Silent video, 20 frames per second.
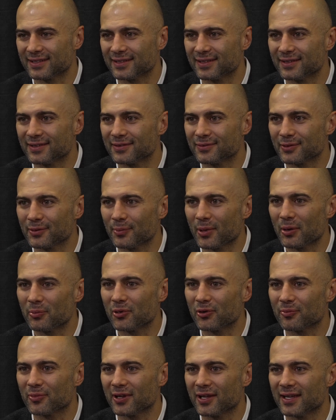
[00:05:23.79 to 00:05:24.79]
to
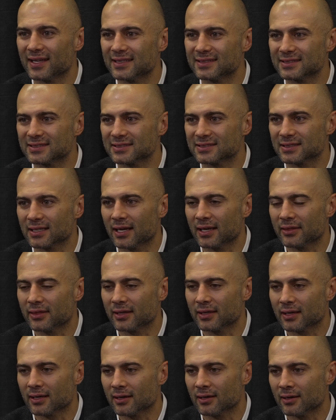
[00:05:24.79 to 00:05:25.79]
remember me as is I
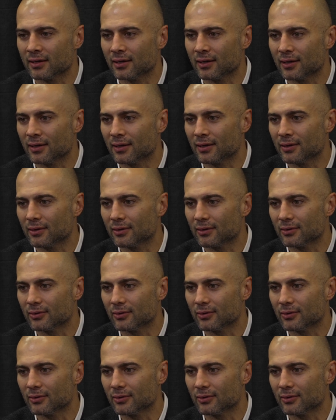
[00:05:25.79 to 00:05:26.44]
think uh,